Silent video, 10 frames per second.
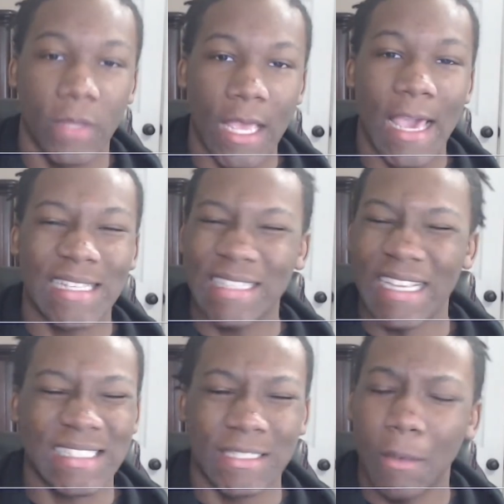It's like
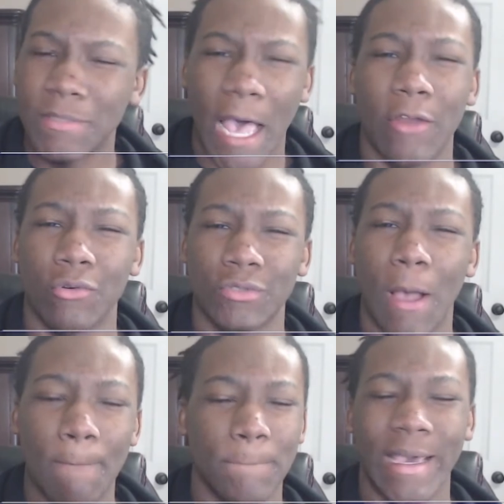subtitles,
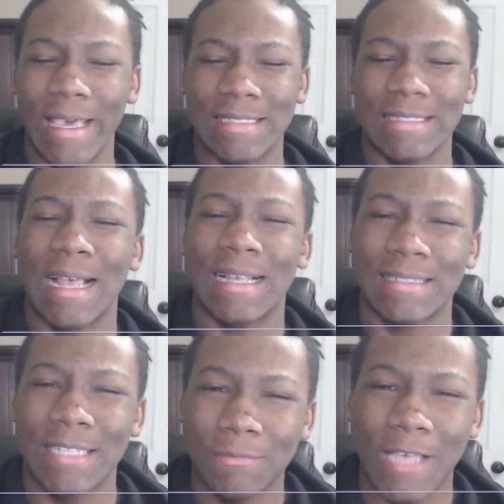but it's not
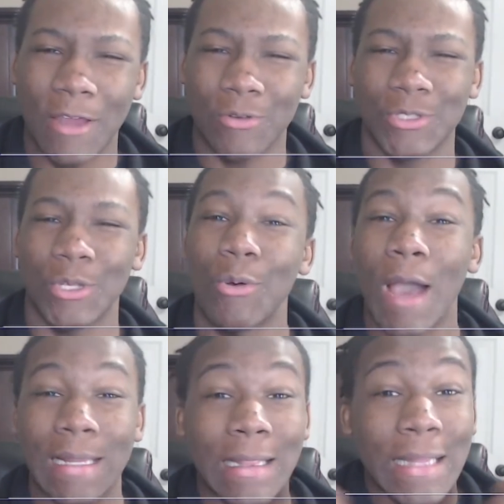subtitles. So you
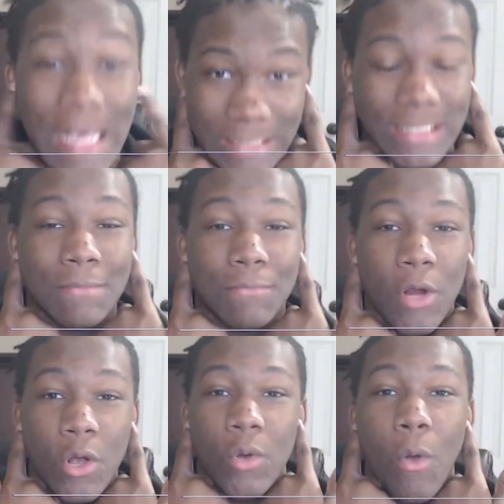gotta listen,
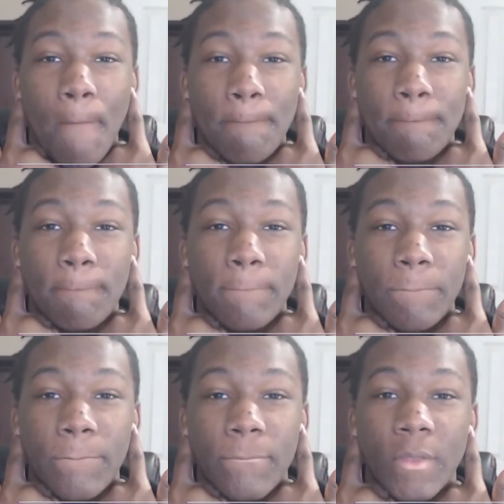bro.
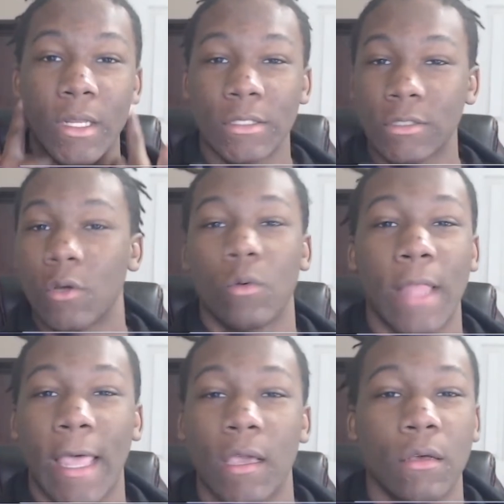So,
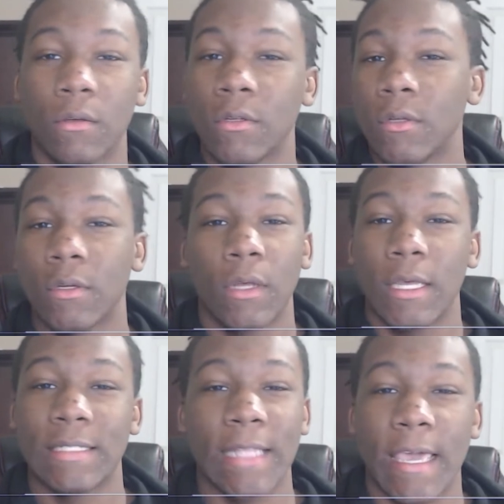like,
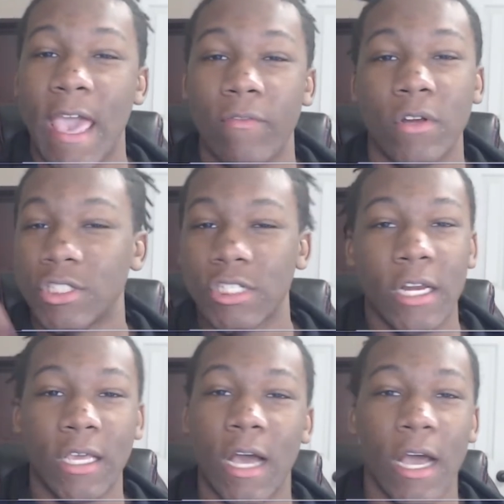it's like having a
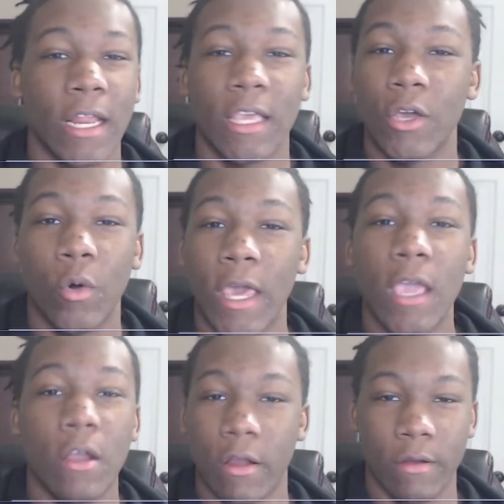shotgun gun in your ear.